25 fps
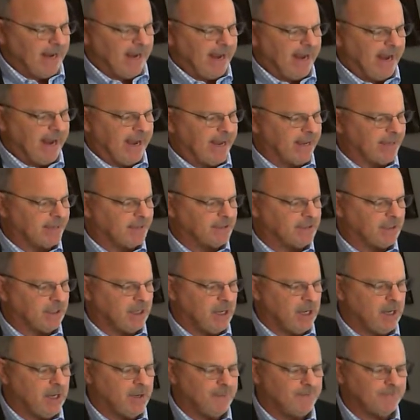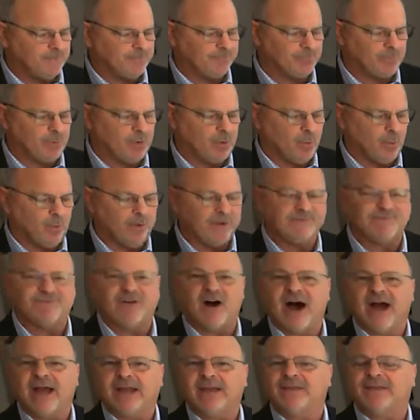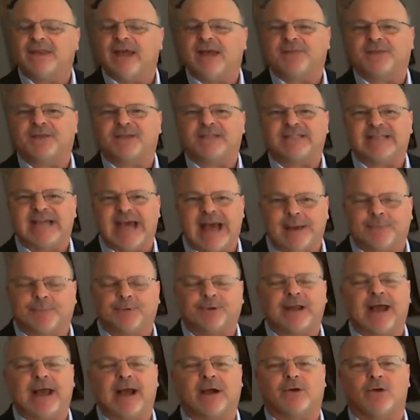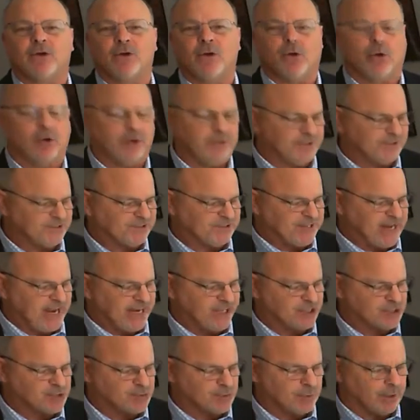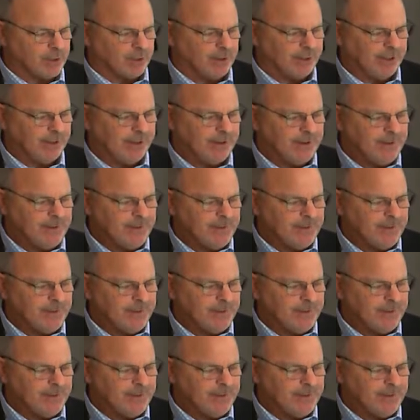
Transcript: and um, we find that the tabernacle or the sanctuary